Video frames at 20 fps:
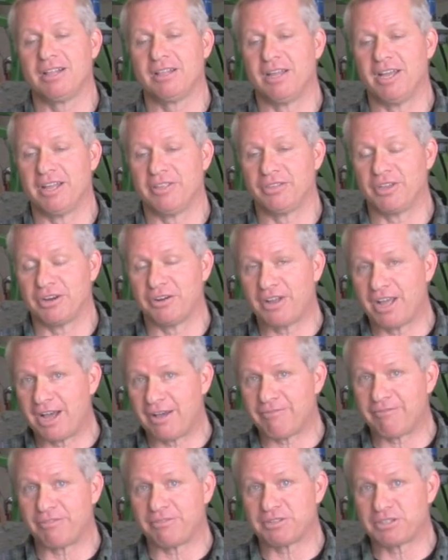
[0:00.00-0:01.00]
And they're
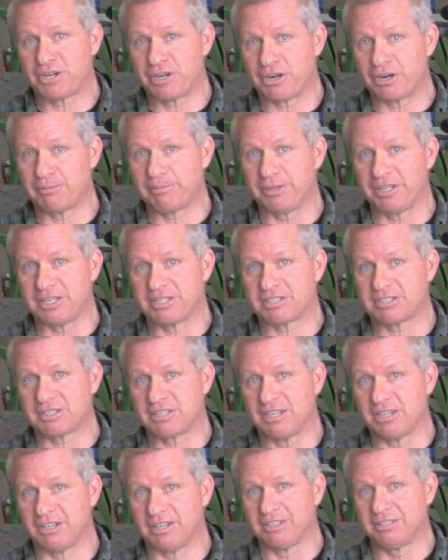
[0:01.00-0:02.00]
not terribly
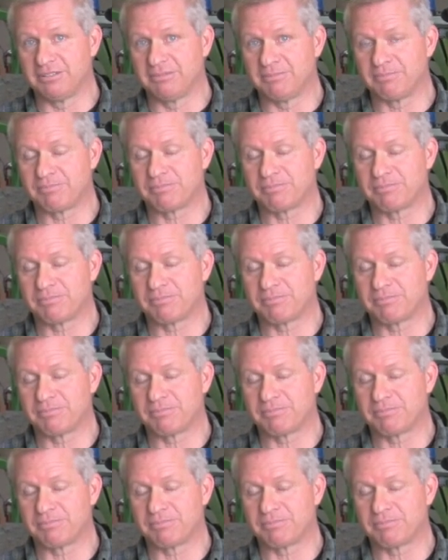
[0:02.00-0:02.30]
skilled,